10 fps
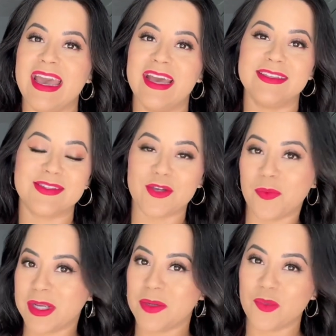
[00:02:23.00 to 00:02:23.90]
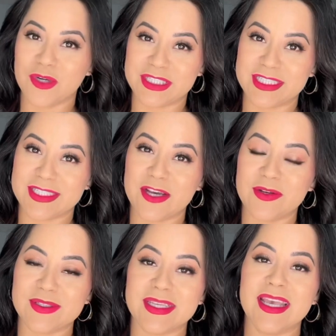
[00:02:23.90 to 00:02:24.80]
and so many more
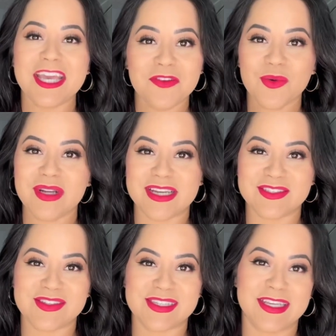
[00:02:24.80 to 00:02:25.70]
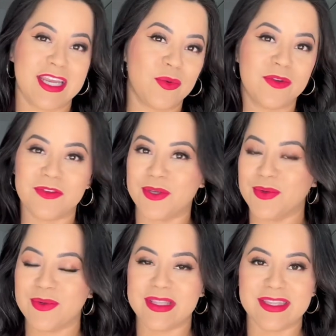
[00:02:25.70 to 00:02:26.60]
details. If you would like to sit and
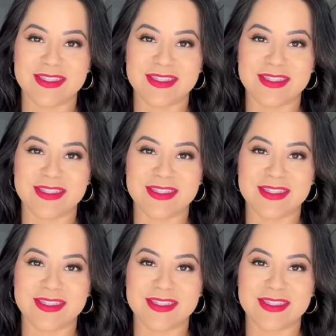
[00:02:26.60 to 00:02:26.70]
review